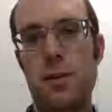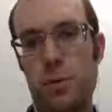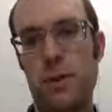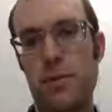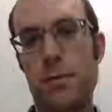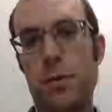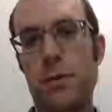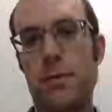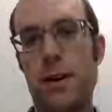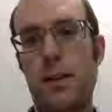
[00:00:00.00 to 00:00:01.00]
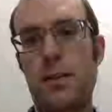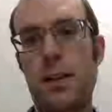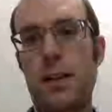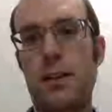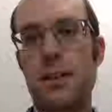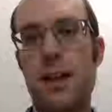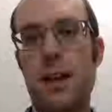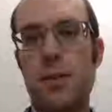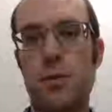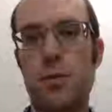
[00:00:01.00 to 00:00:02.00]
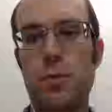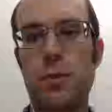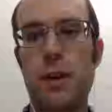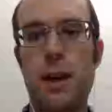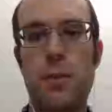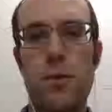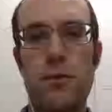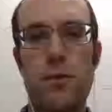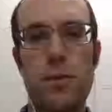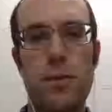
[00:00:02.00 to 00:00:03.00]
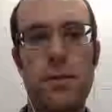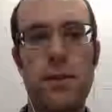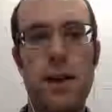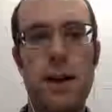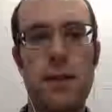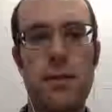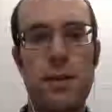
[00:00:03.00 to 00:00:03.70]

Drupal 7.56 and Drupal 8.4.5.